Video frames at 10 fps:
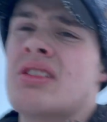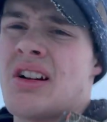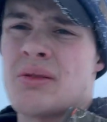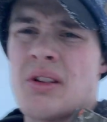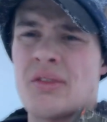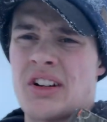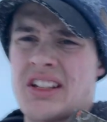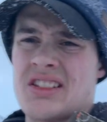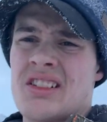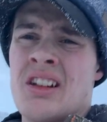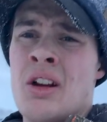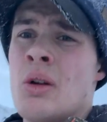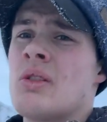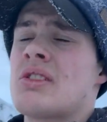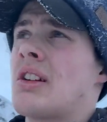around whenever it
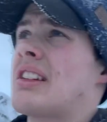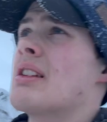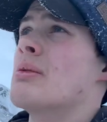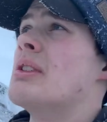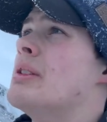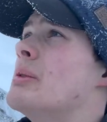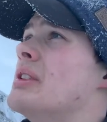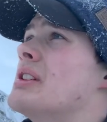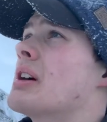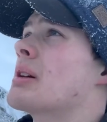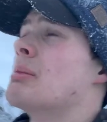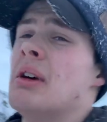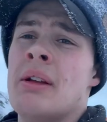starts getting really, really dark. But